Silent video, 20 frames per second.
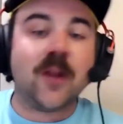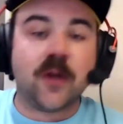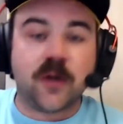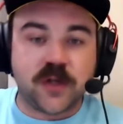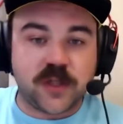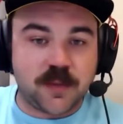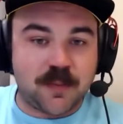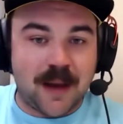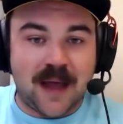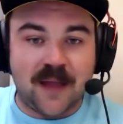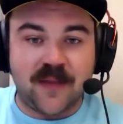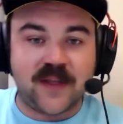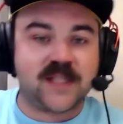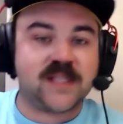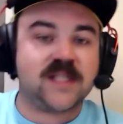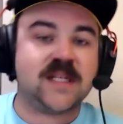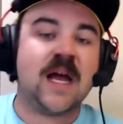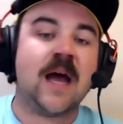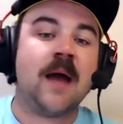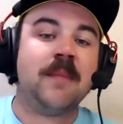by this
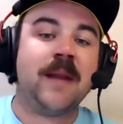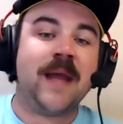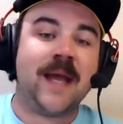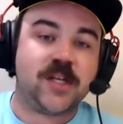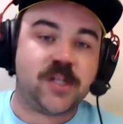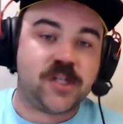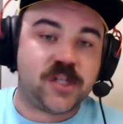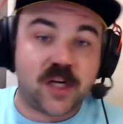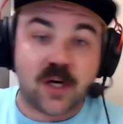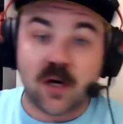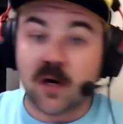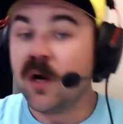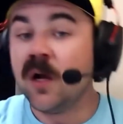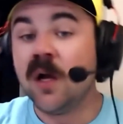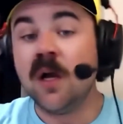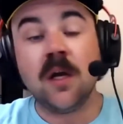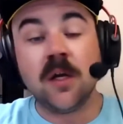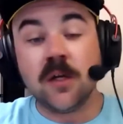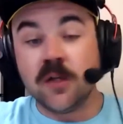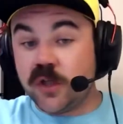time next year.
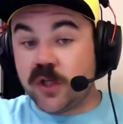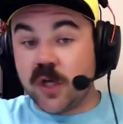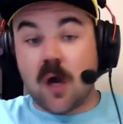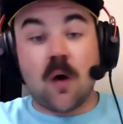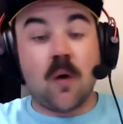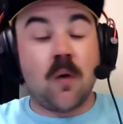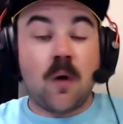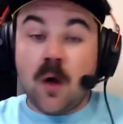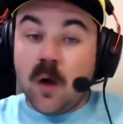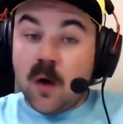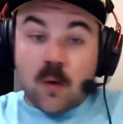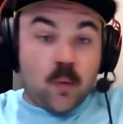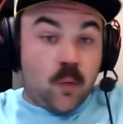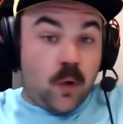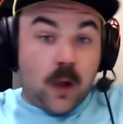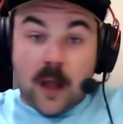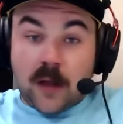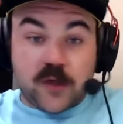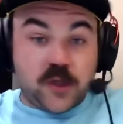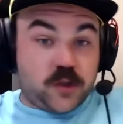So
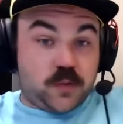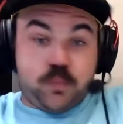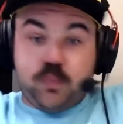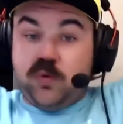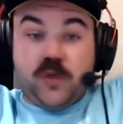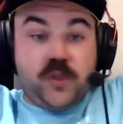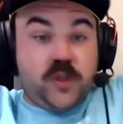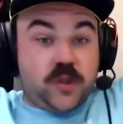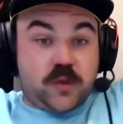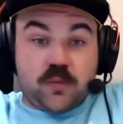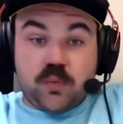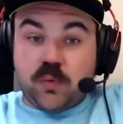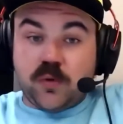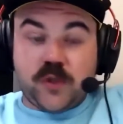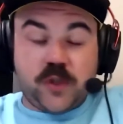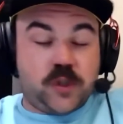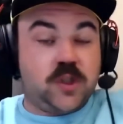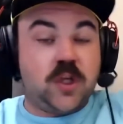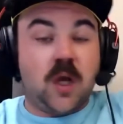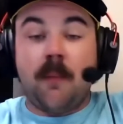we'll
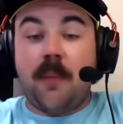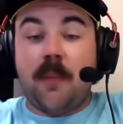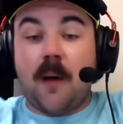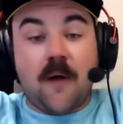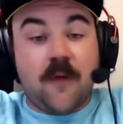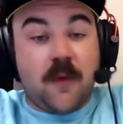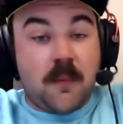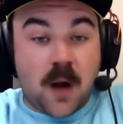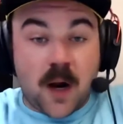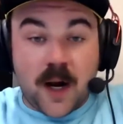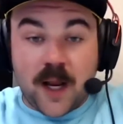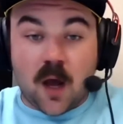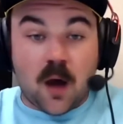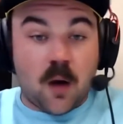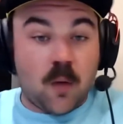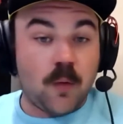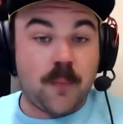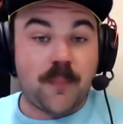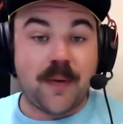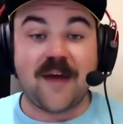just dump all the money on.
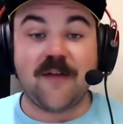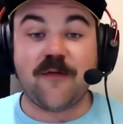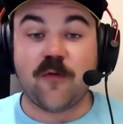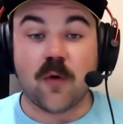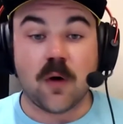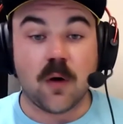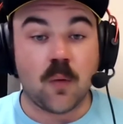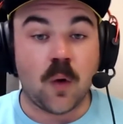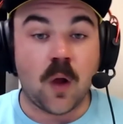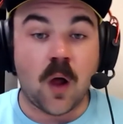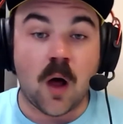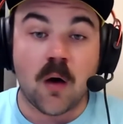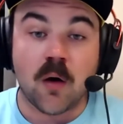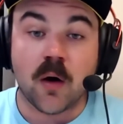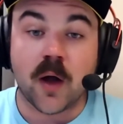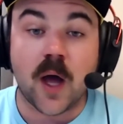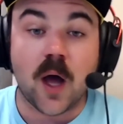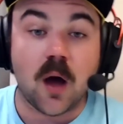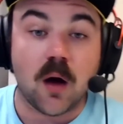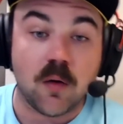We'll pay for it. We'll all
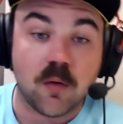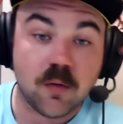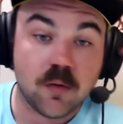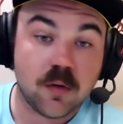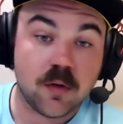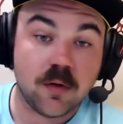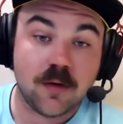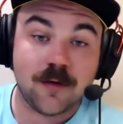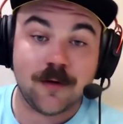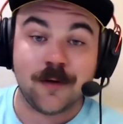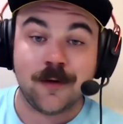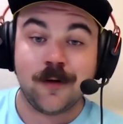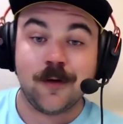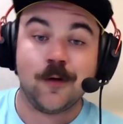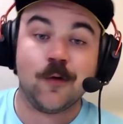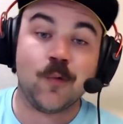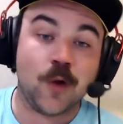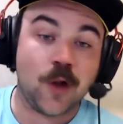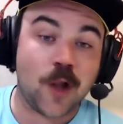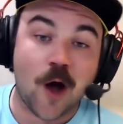go.
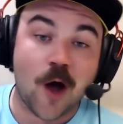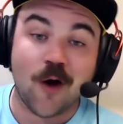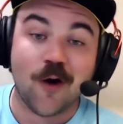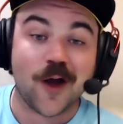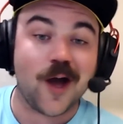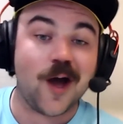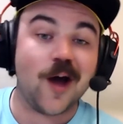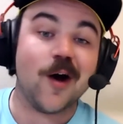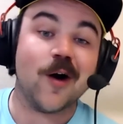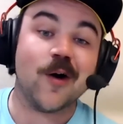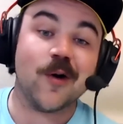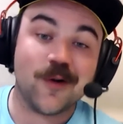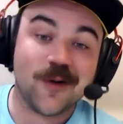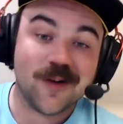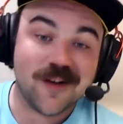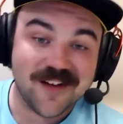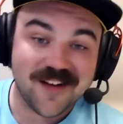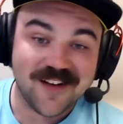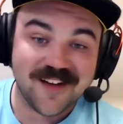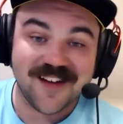We'll all go.
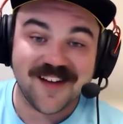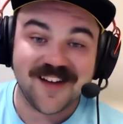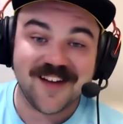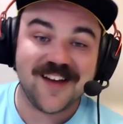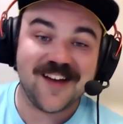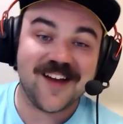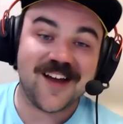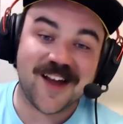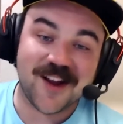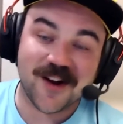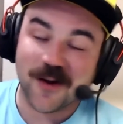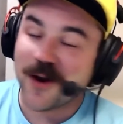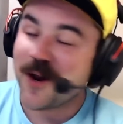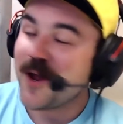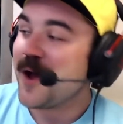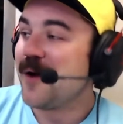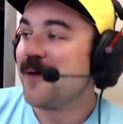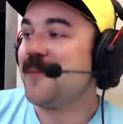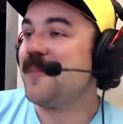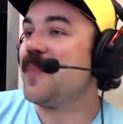I don't
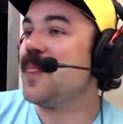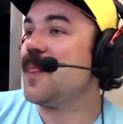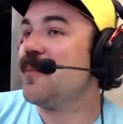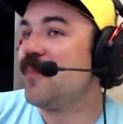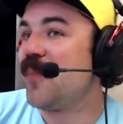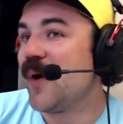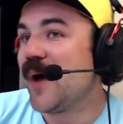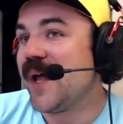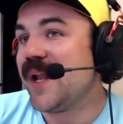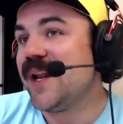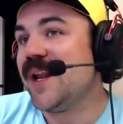know, but